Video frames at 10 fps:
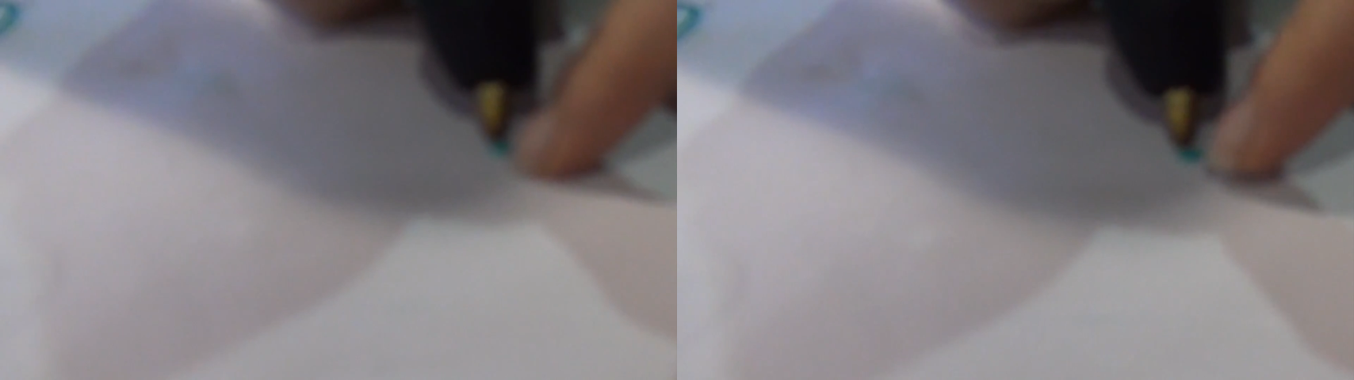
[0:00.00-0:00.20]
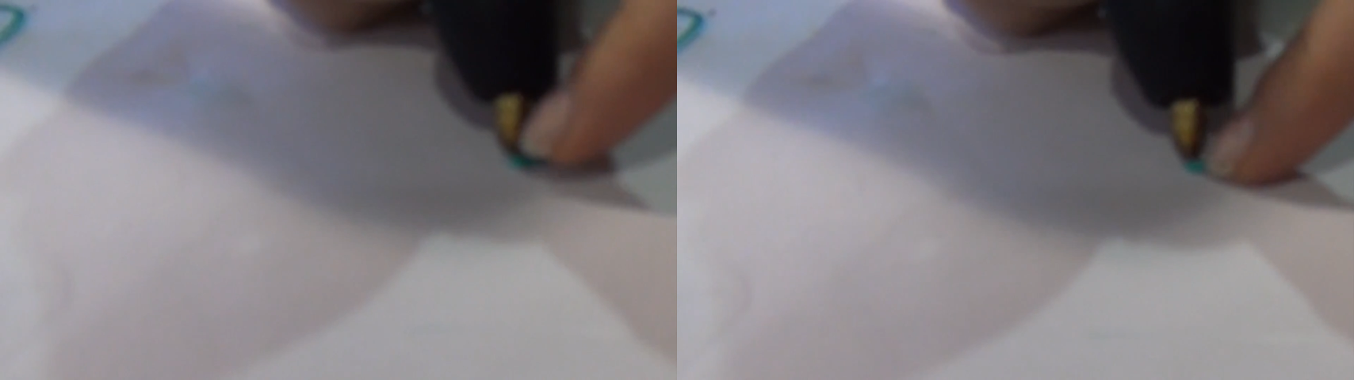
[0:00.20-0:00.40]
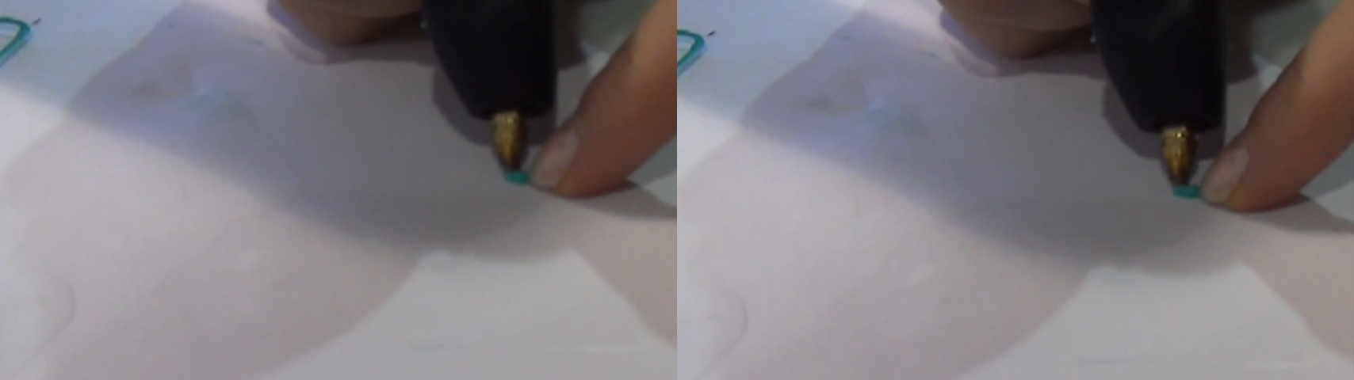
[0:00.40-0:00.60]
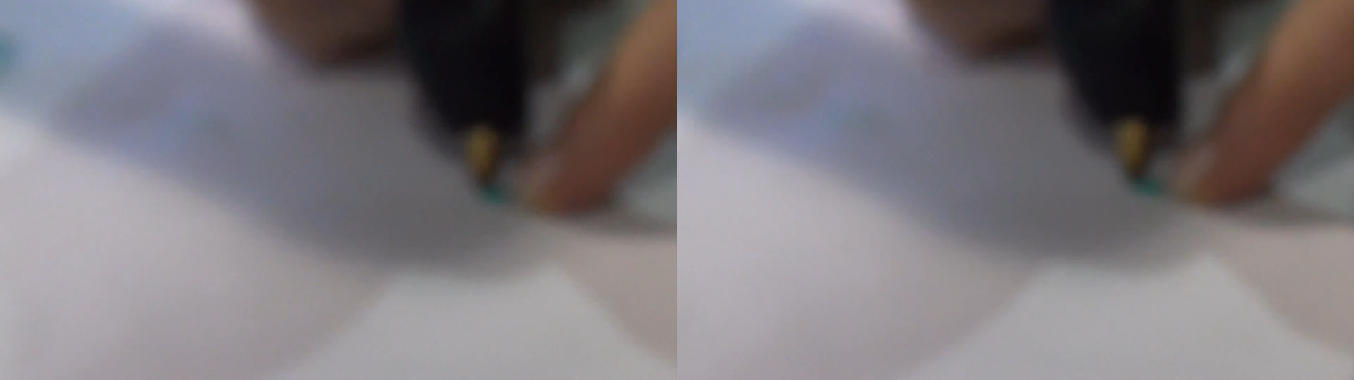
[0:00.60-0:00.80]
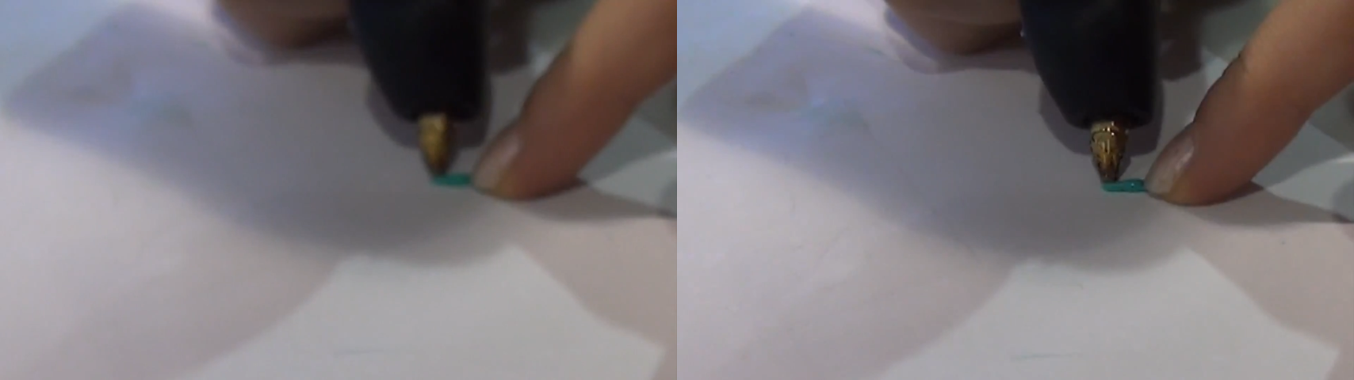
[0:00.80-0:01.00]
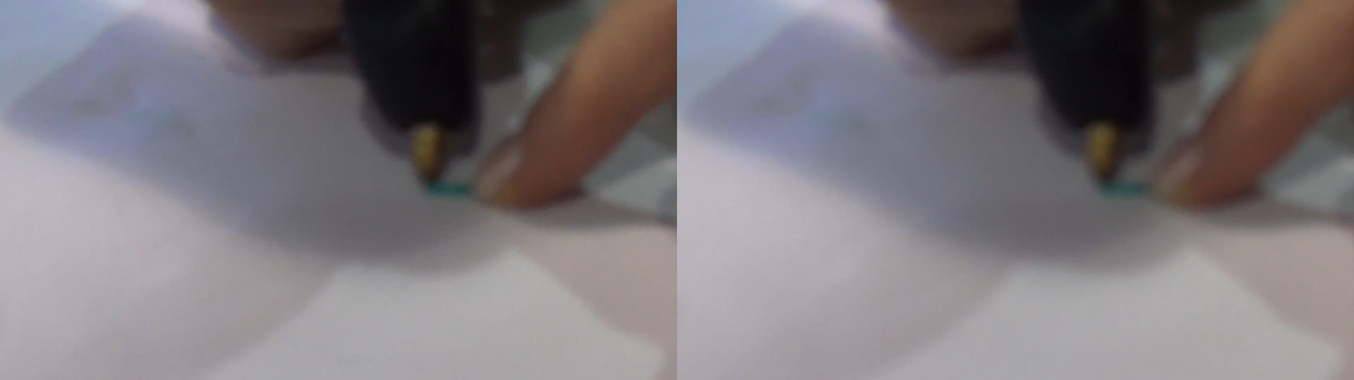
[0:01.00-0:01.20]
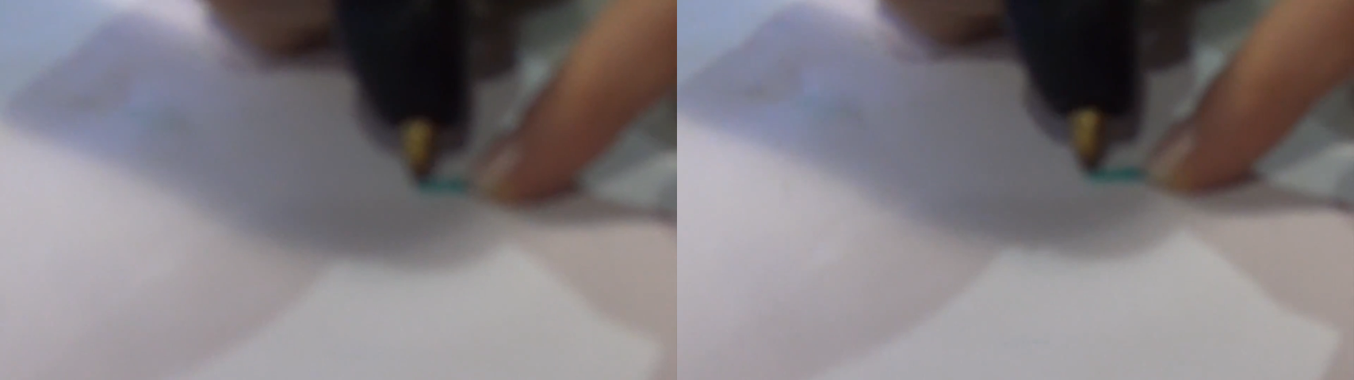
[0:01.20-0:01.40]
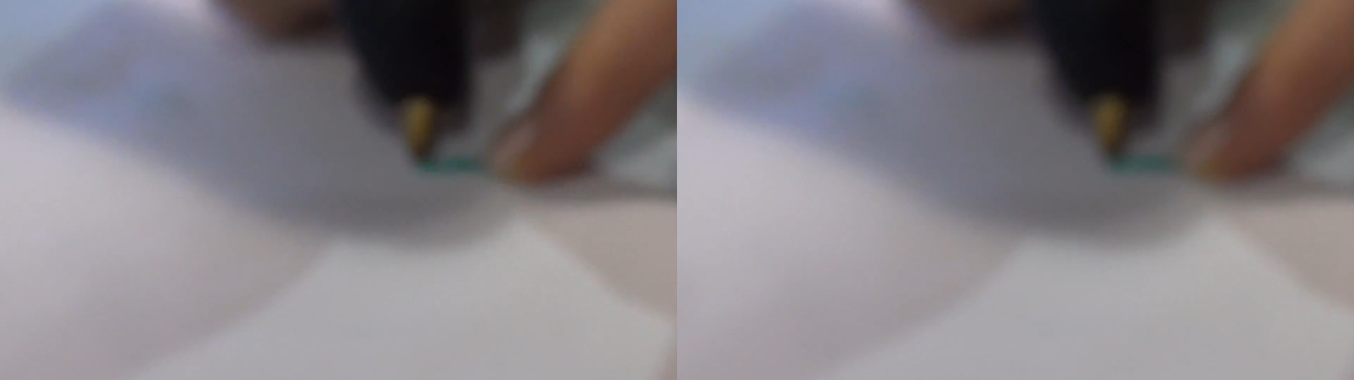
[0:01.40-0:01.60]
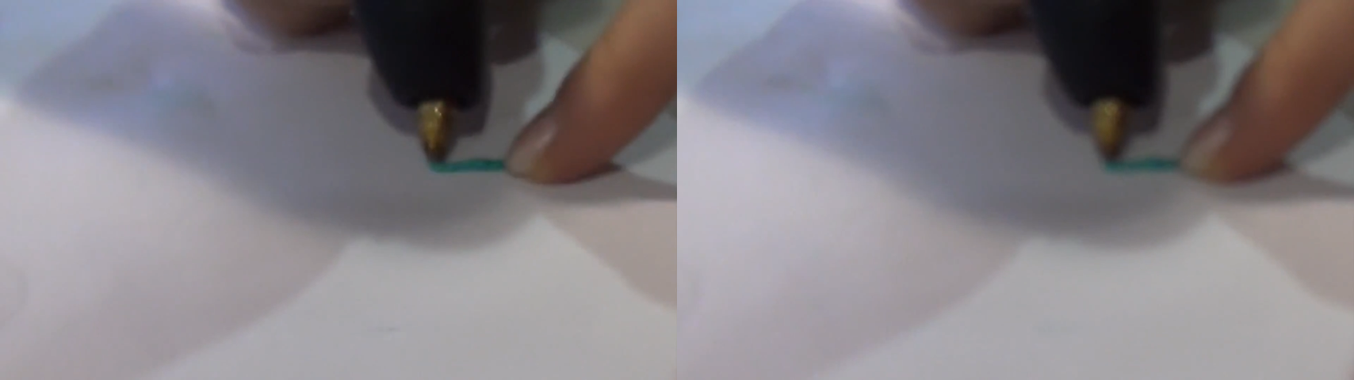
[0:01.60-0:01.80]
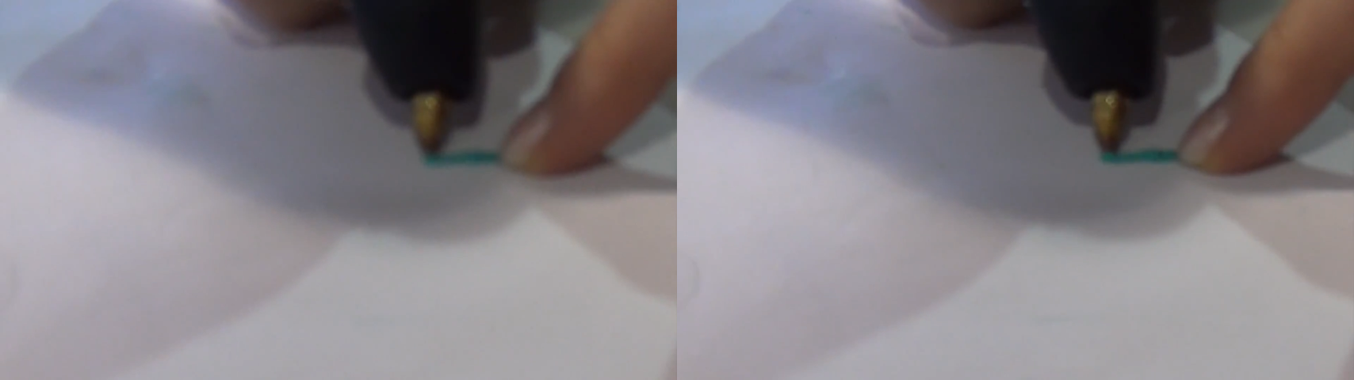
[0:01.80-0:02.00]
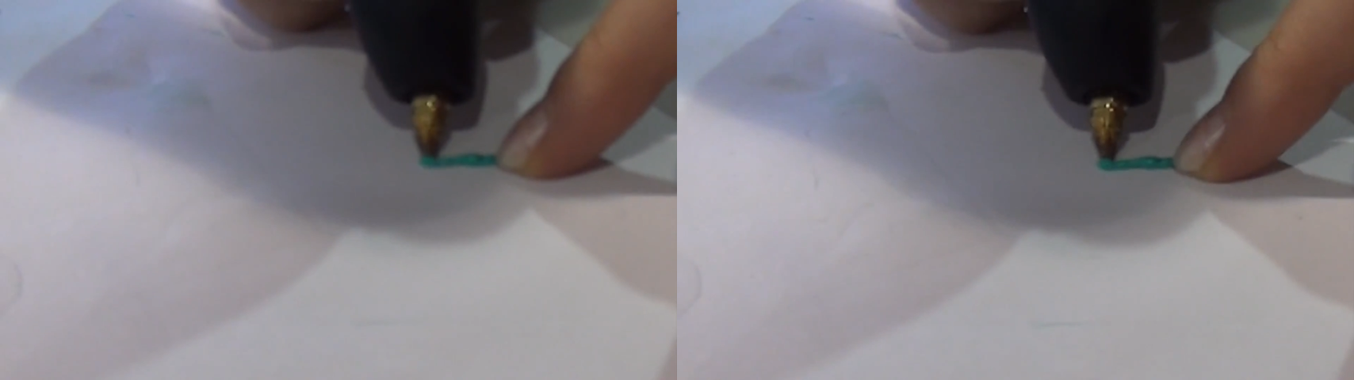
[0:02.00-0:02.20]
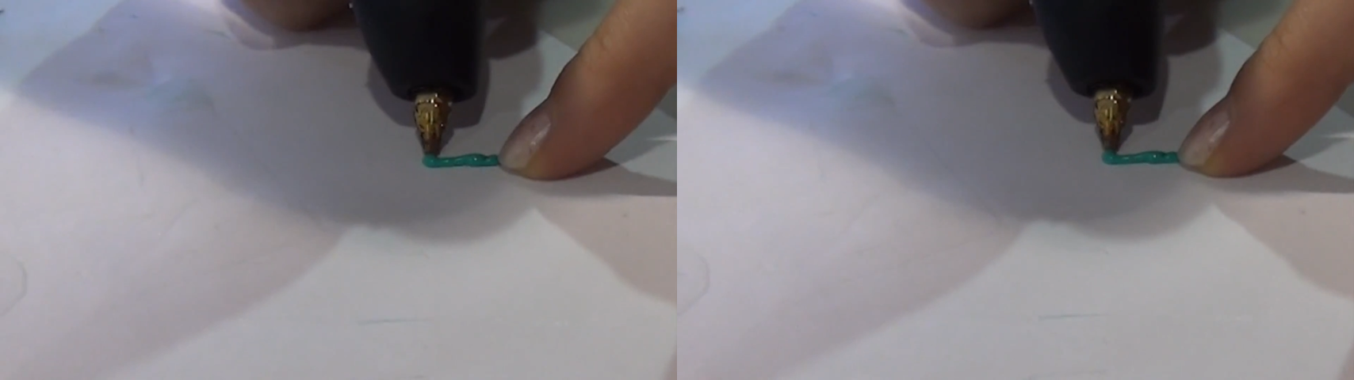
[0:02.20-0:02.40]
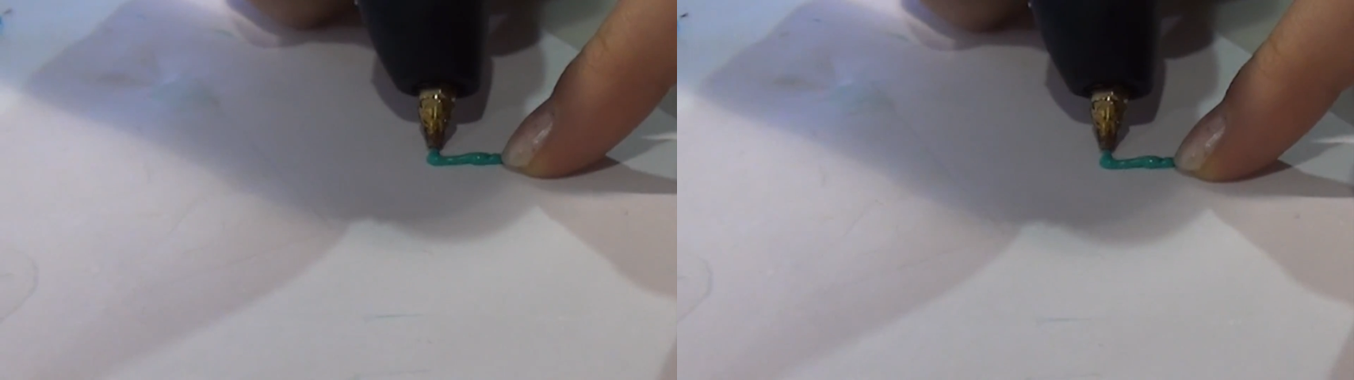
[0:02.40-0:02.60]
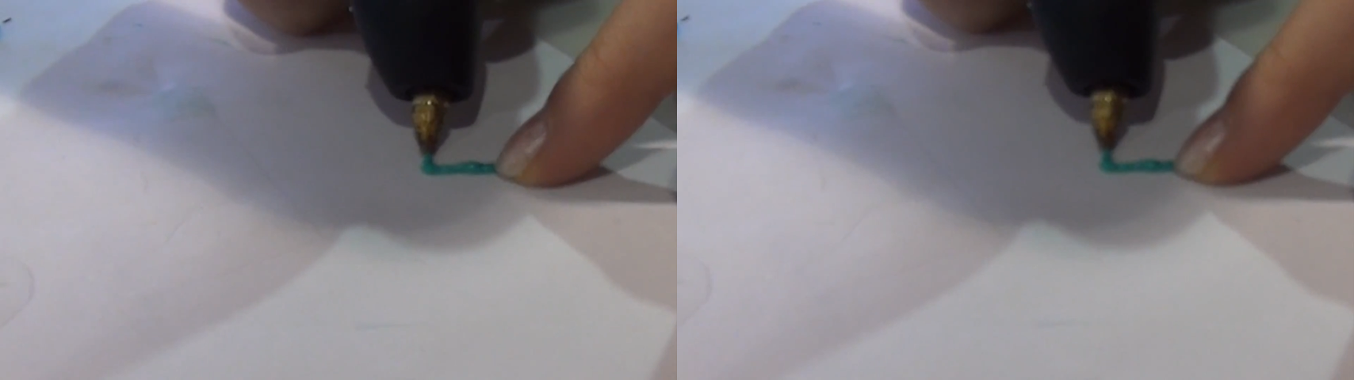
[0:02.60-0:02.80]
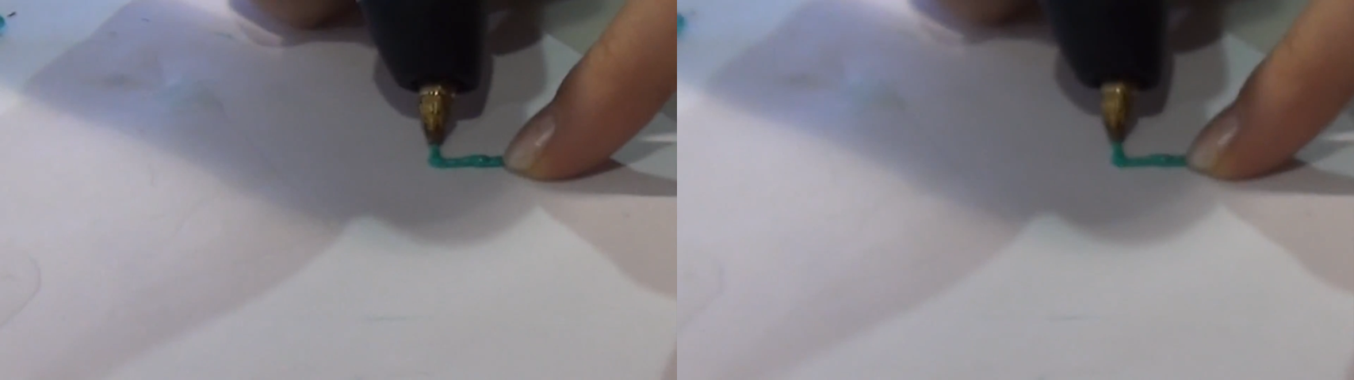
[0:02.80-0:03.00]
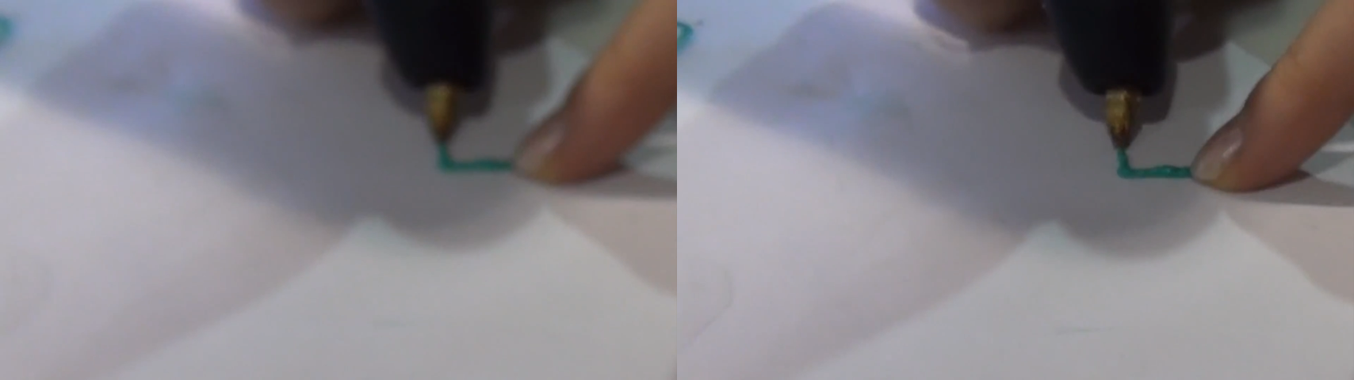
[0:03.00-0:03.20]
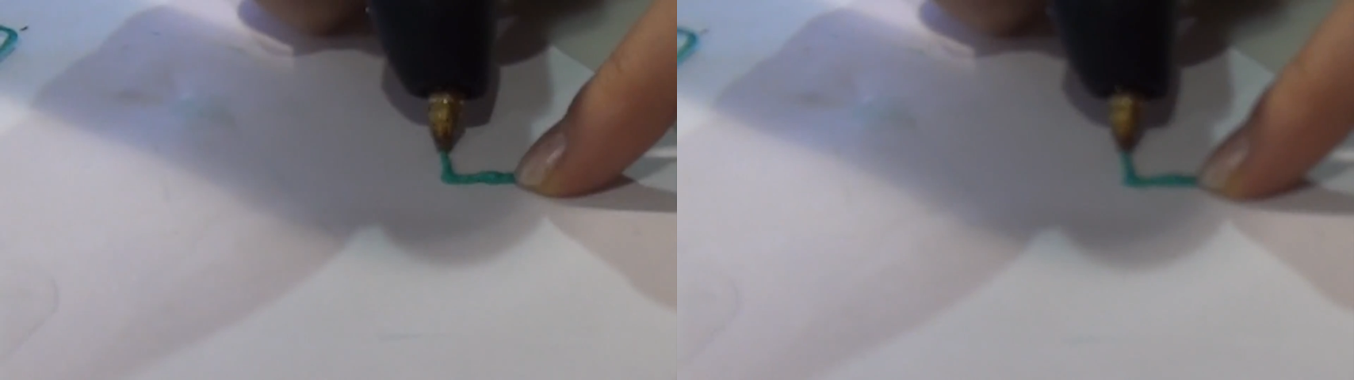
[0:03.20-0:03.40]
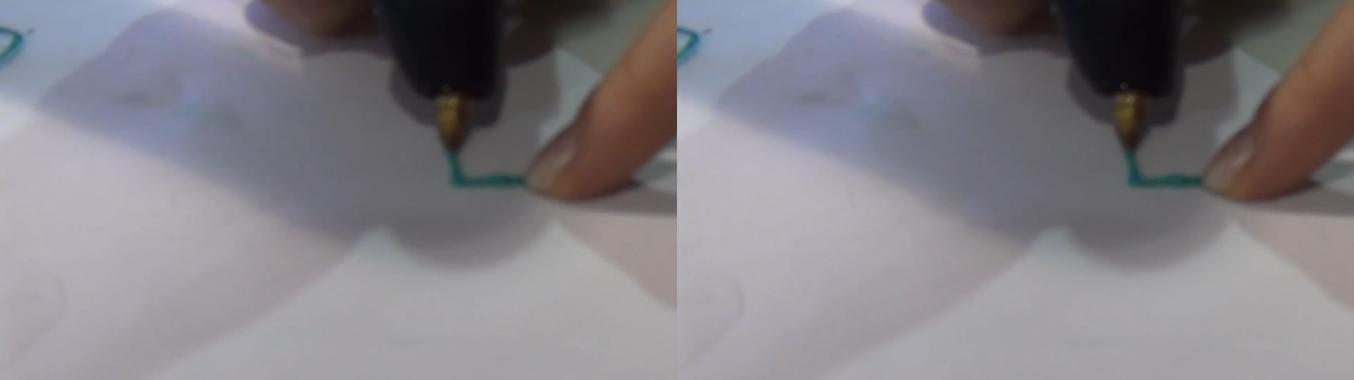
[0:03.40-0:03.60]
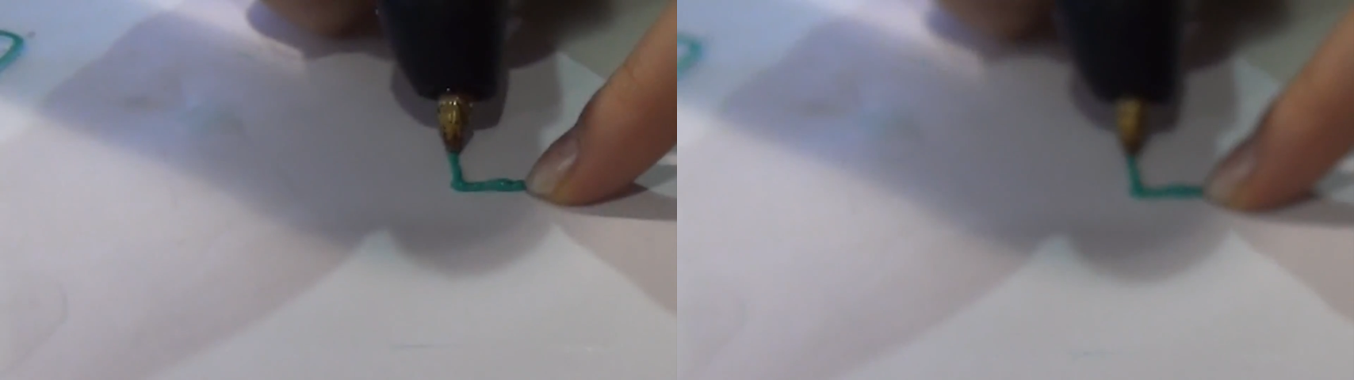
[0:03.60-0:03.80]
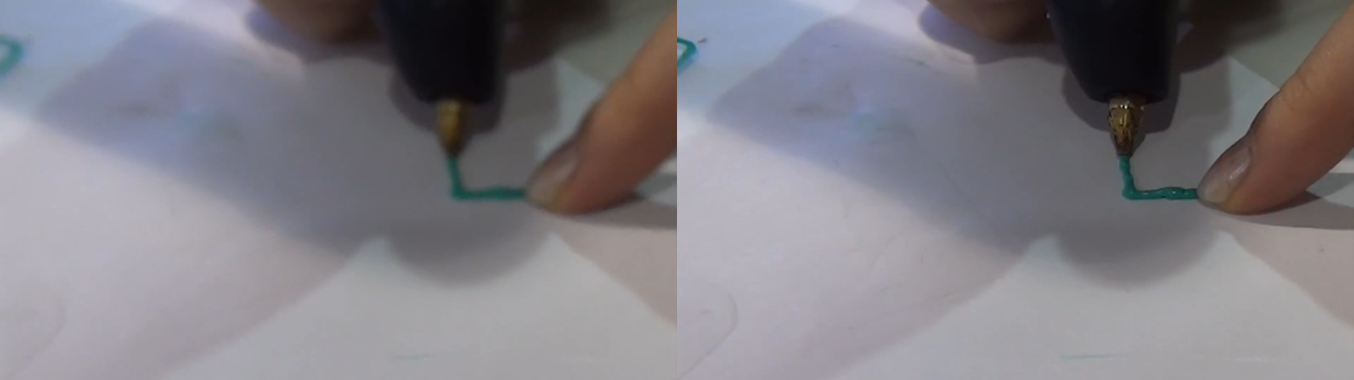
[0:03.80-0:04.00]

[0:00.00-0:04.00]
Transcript: [unreadable: no face in view]